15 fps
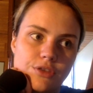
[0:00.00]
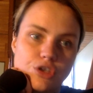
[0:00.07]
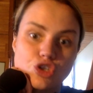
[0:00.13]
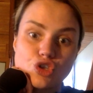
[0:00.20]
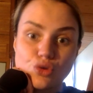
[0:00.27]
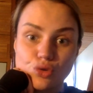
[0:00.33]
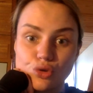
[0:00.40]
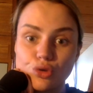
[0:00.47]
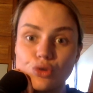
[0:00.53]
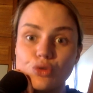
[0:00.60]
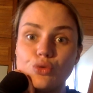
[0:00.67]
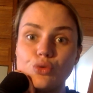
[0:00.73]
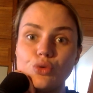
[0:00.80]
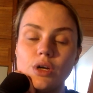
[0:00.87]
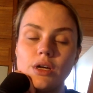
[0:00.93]

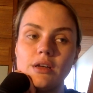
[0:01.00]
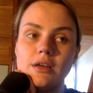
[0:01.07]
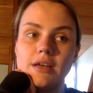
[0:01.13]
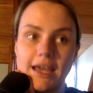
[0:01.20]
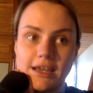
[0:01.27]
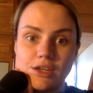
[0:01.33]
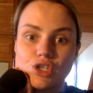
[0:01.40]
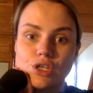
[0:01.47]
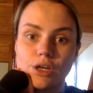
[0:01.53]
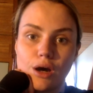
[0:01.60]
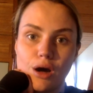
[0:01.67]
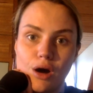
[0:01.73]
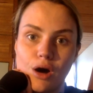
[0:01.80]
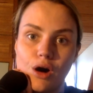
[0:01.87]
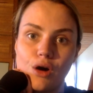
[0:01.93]
true nature
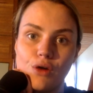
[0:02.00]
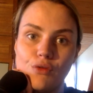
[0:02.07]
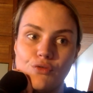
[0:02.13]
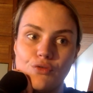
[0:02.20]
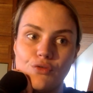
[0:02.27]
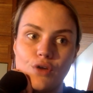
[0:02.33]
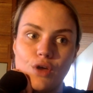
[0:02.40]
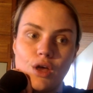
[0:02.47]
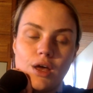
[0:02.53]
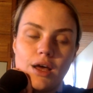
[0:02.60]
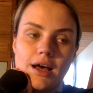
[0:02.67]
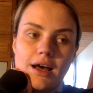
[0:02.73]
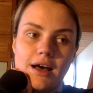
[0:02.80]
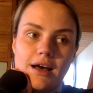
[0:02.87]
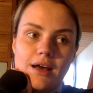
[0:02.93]
of
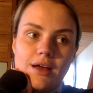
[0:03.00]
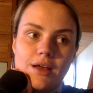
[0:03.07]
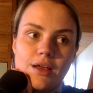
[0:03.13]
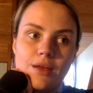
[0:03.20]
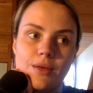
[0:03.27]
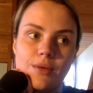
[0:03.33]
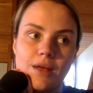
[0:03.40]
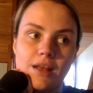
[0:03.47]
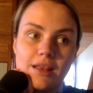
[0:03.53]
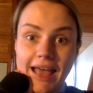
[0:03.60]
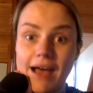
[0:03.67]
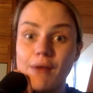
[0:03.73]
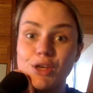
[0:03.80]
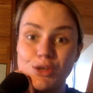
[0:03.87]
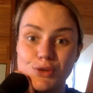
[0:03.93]

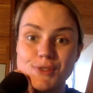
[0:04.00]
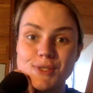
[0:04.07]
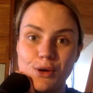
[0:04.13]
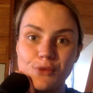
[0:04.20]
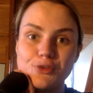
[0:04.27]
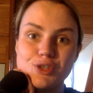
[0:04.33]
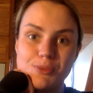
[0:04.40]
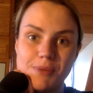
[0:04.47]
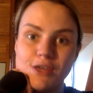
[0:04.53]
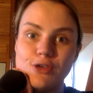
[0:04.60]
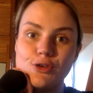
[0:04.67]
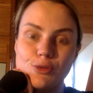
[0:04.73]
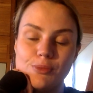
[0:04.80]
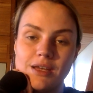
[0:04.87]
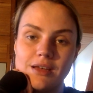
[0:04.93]
allowing yourself to be
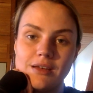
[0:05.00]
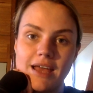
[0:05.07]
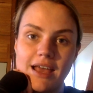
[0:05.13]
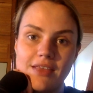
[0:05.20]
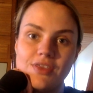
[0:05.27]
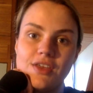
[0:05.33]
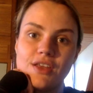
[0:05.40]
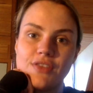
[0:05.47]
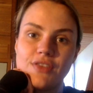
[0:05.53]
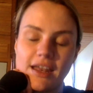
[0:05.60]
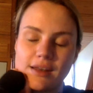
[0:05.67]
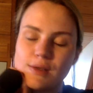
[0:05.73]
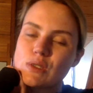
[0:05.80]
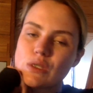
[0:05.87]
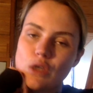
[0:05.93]
human, and that
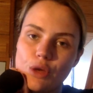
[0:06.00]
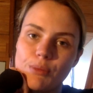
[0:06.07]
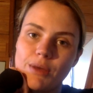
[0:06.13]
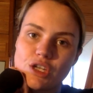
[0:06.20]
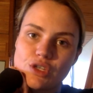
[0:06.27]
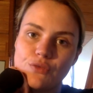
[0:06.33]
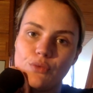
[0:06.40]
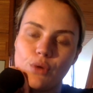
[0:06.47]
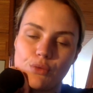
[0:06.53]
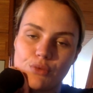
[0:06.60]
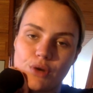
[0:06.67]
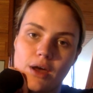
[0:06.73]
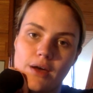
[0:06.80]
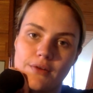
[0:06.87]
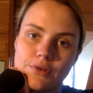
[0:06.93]
is so much of what
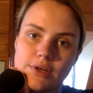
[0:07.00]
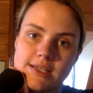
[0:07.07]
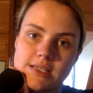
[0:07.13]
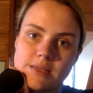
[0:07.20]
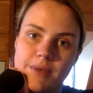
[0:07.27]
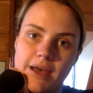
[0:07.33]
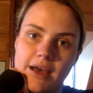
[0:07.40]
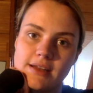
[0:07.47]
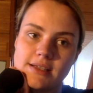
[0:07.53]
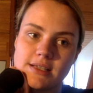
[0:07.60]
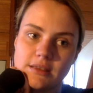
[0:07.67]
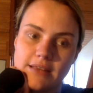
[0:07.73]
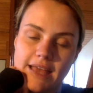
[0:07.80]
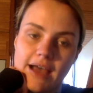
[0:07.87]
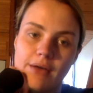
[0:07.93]
recovery is about, is
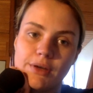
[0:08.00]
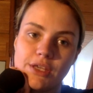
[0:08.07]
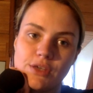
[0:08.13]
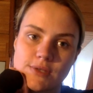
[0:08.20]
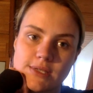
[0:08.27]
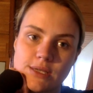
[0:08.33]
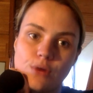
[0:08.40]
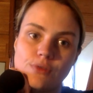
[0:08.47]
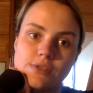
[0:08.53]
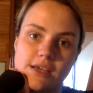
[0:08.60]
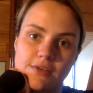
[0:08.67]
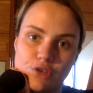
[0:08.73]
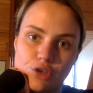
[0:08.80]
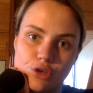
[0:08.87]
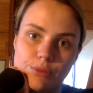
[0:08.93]
allowing yourself to
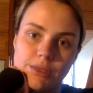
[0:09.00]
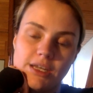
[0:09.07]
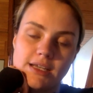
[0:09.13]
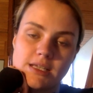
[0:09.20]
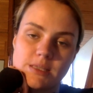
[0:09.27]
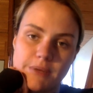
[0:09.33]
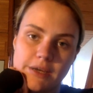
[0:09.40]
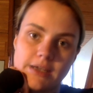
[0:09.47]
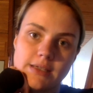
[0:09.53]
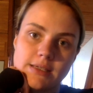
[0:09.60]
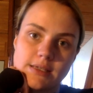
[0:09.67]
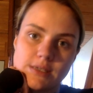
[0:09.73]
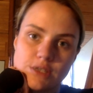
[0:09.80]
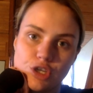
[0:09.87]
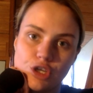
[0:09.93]
have human
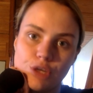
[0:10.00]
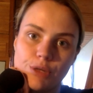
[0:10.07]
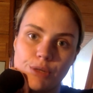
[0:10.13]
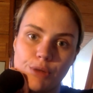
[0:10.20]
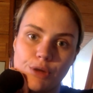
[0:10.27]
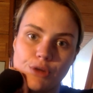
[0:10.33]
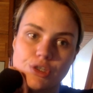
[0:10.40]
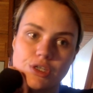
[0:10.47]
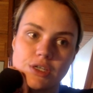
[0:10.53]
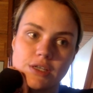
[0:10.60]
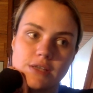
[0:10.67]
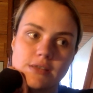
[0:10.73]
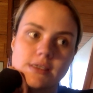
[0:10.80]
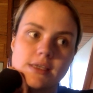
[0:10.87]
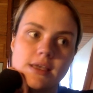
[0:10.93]
experiences and human
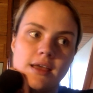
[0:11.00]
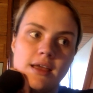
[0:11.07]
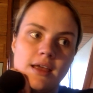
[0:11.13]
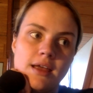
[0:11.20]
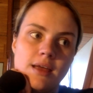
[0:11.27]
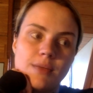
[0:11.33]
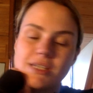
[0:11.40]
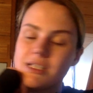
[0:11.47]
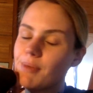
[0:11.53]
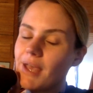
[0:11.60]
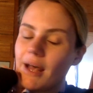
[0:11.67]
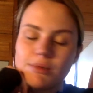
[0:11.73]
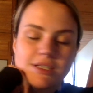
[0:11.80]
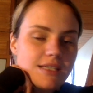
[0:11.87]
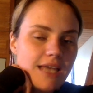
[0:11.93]
emotions, but to be
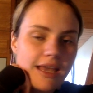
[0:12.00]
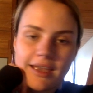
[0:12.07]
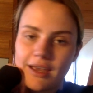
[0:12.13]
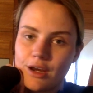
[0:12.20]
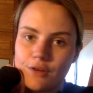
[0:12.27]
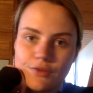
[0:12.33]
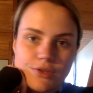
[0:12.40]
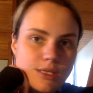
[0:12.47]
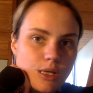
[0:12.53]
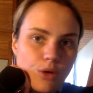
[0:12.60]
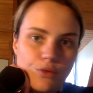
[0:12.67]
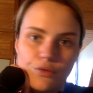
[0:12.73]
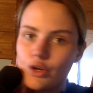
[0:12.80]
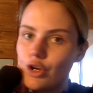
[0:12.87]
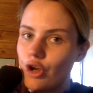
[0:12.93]
able to take care of
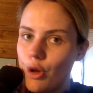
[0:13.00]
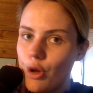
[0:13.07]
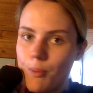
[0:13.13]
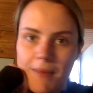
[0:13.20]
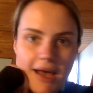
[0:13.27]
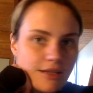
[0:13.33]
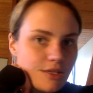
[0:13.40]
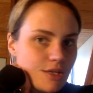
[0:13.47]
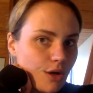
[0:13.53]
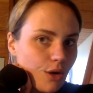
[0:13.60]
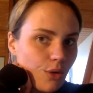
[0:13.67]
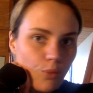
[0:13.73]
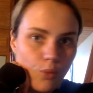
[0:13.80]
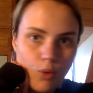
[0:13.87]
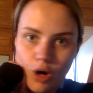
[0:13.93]
yourself no matter
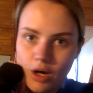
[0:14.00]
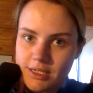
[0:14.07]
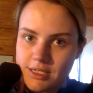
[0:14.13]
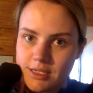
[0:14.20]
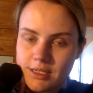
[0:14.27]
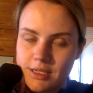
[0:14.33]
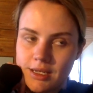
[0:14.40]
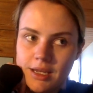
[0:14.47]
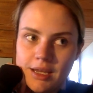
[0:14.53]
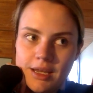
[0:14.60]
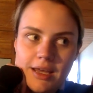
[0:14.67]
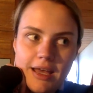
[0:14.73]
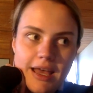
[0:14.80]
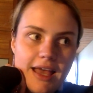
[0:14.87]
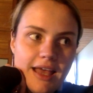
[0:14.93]
what.
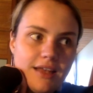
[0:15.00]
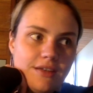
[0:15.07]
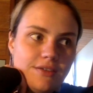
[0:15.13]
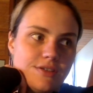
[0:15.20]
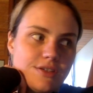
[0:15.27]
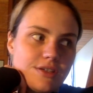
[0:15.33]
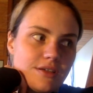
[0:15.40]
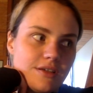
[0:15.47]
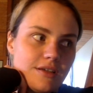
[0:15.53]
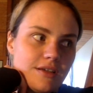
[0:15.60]
And